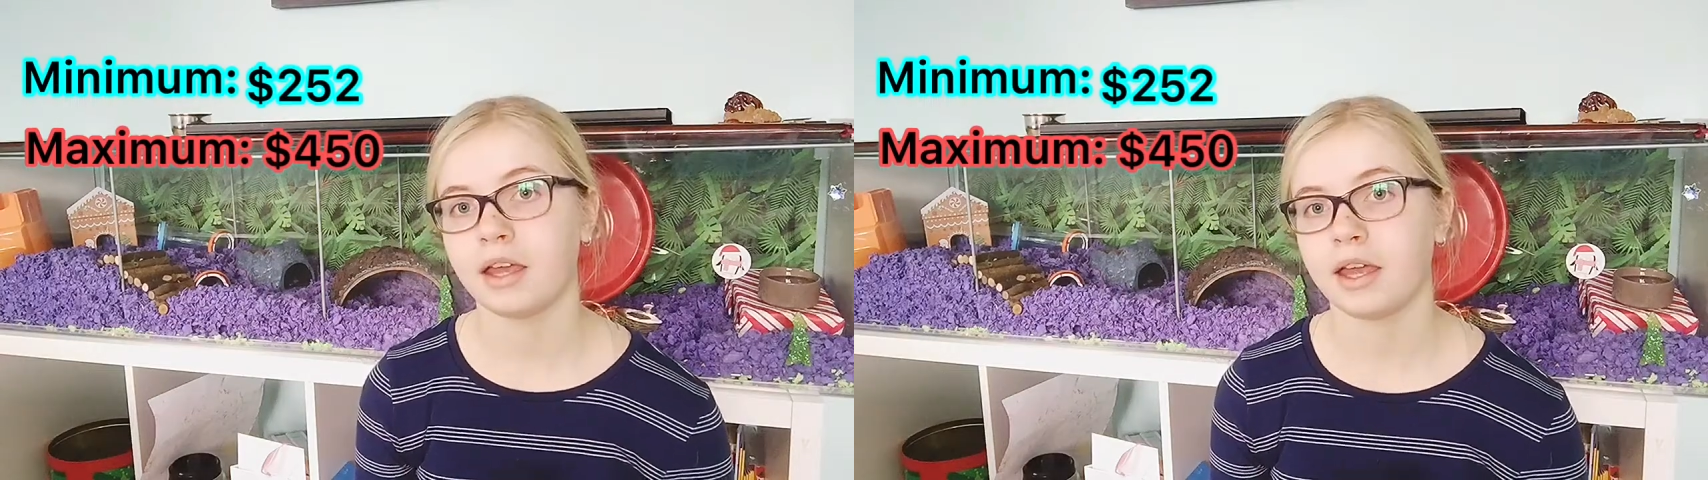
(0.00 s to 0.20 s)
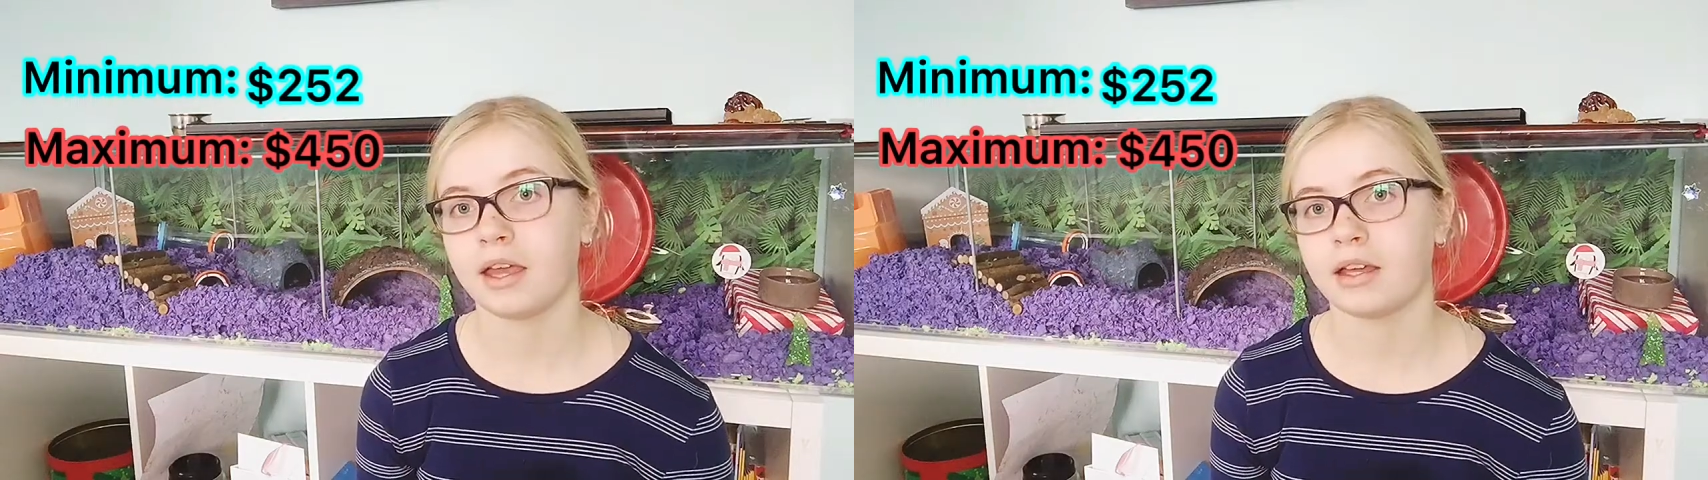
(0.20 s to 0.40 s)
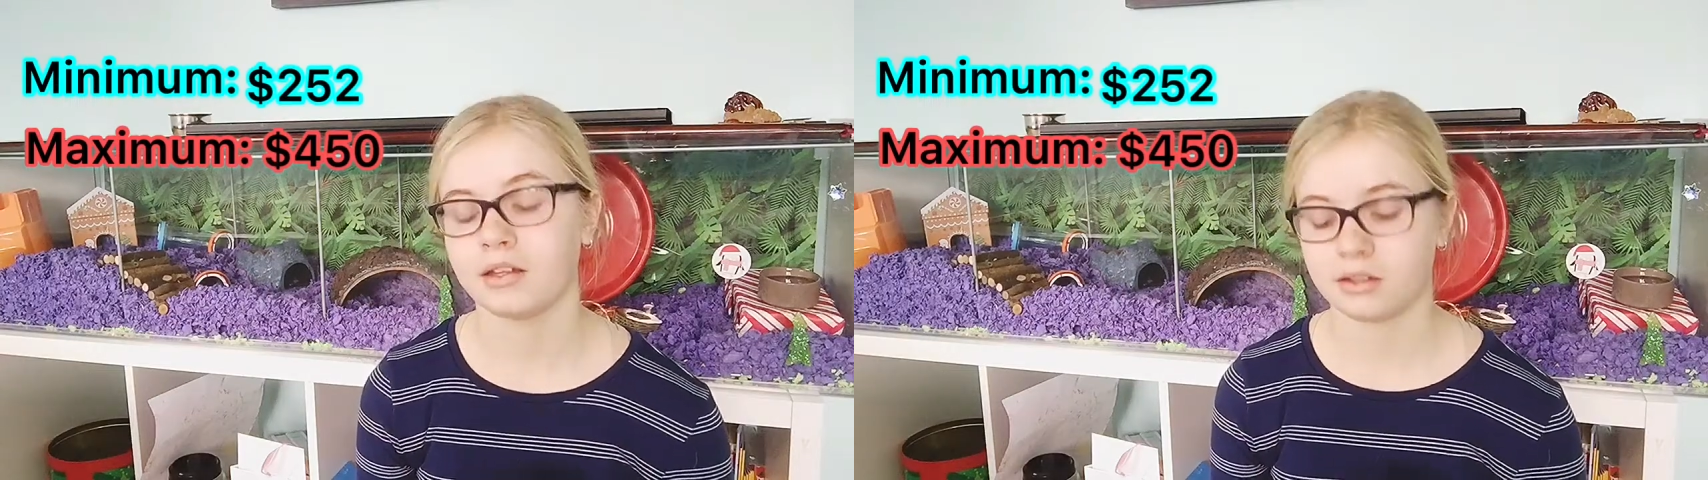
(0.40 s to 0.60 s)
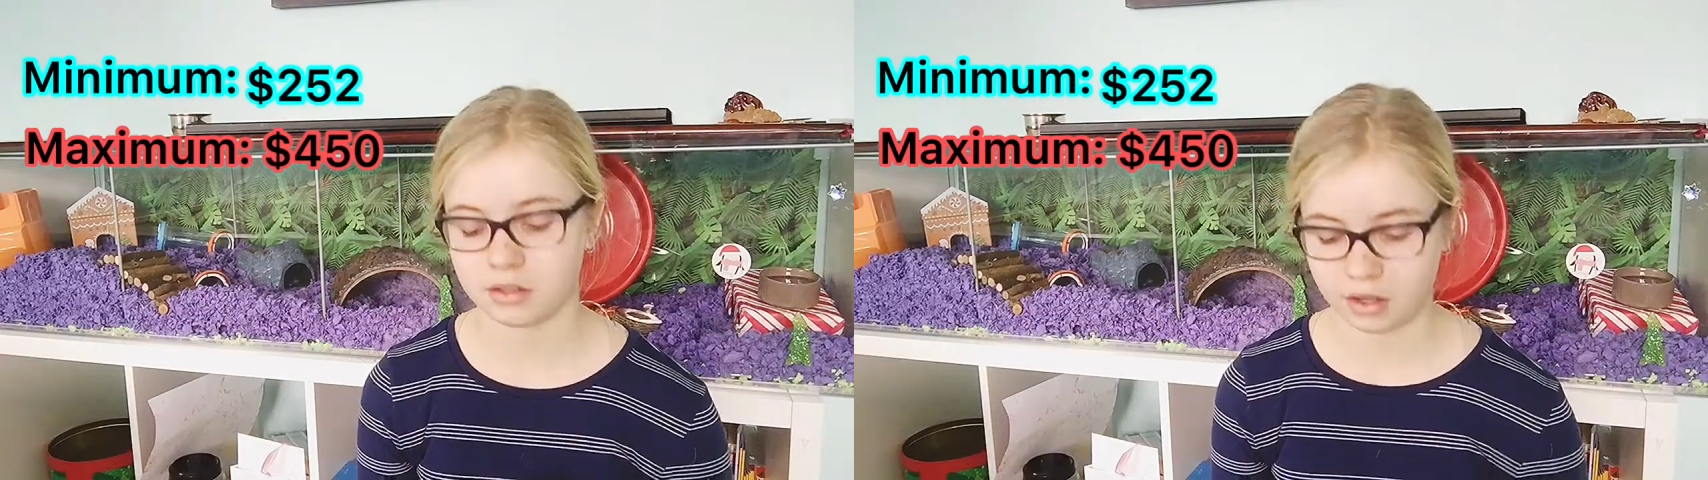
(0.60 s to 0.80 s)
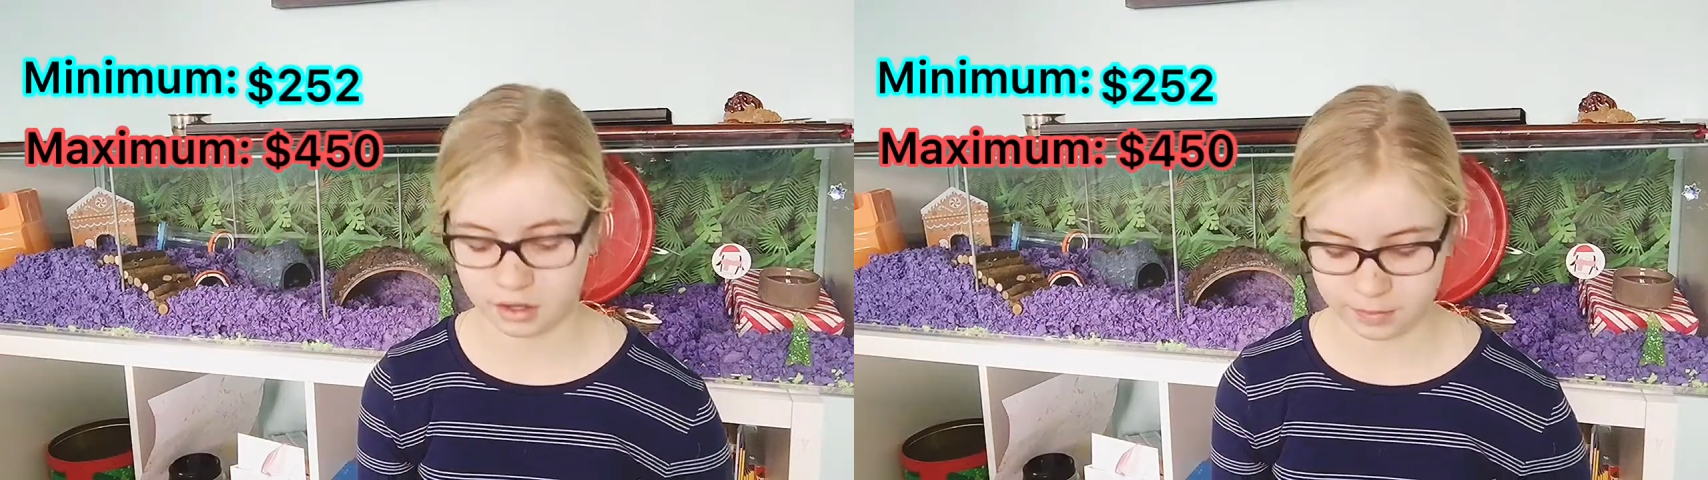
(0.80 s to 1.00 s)

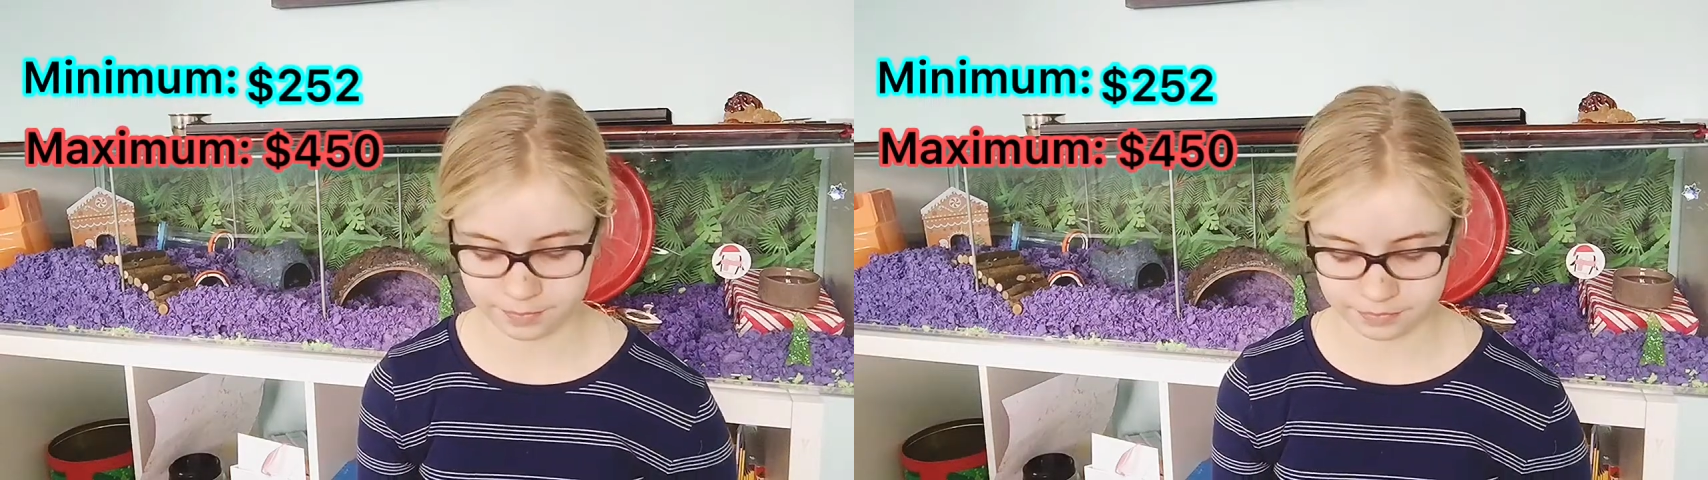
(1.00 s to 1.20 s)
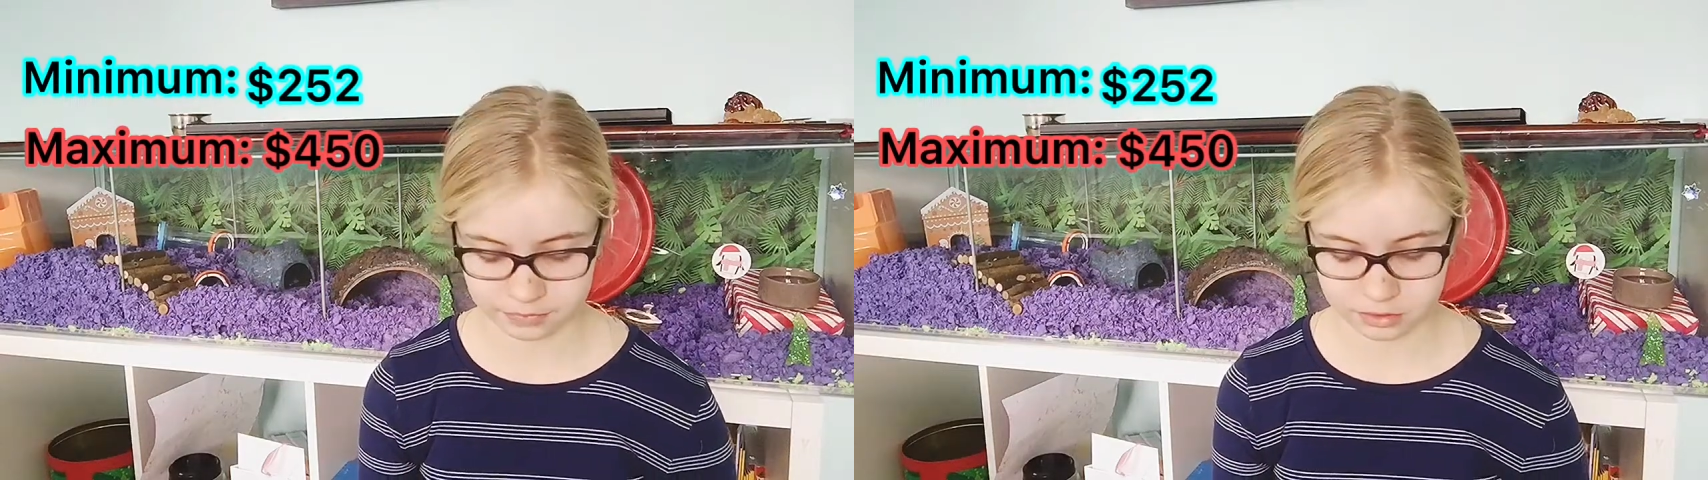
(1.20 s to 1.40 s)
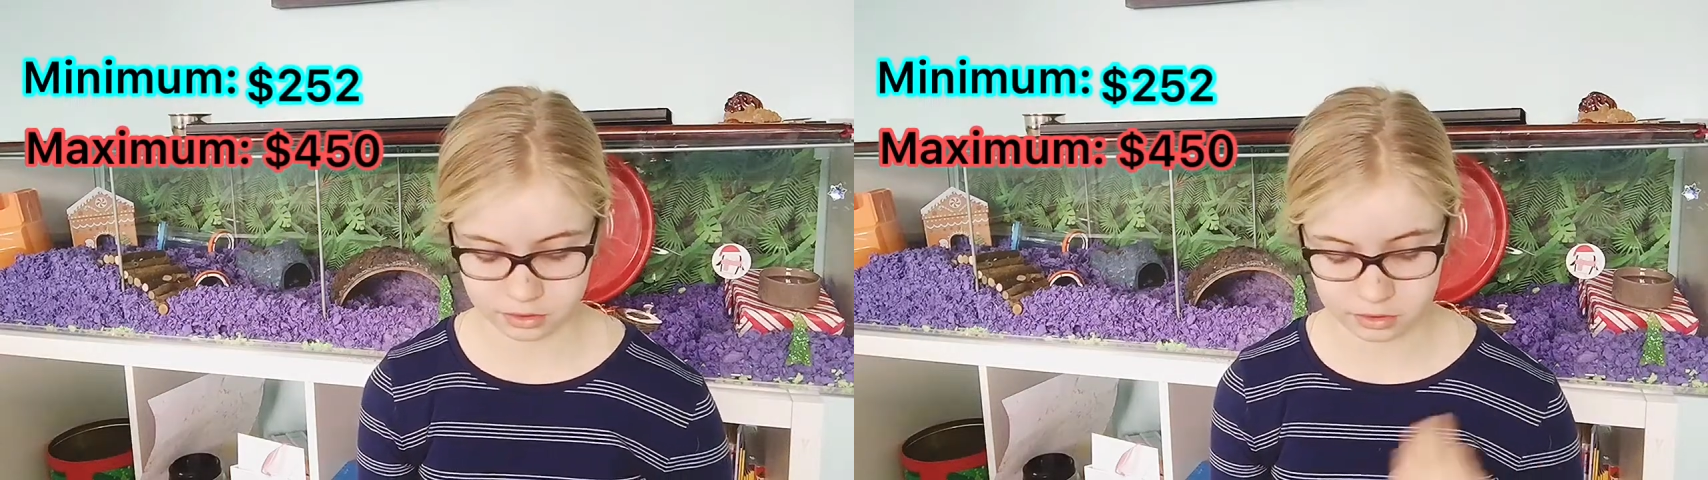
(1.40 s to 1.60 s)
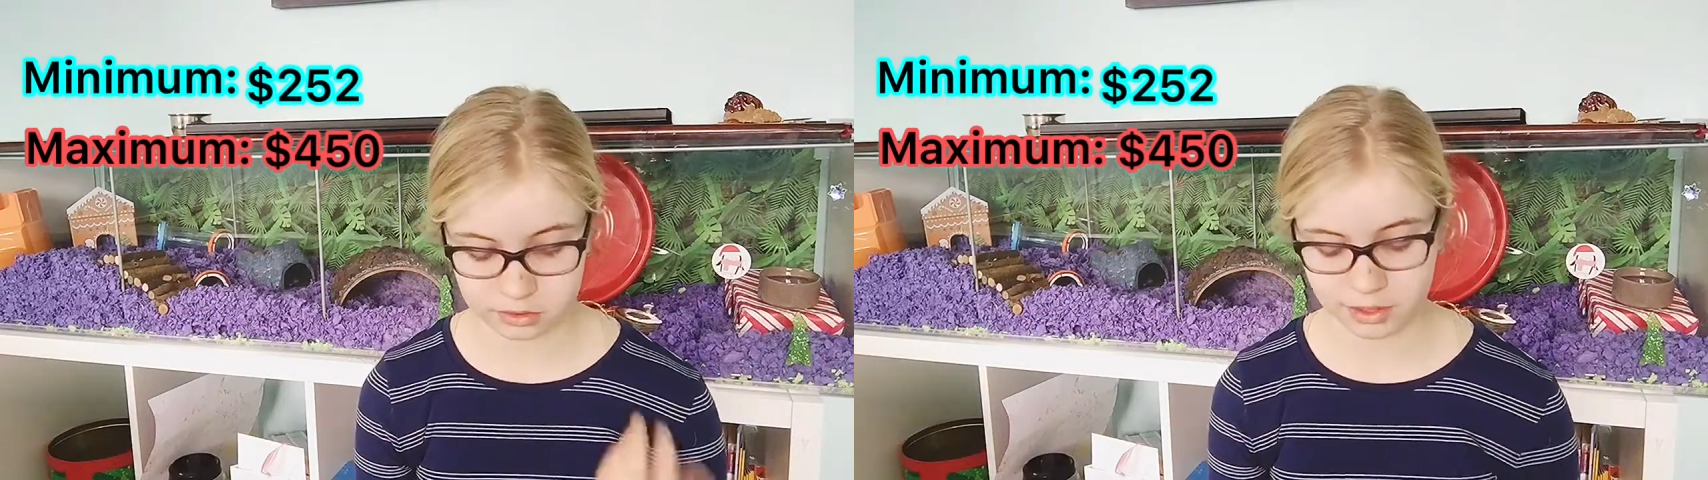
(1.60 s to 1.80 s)
and you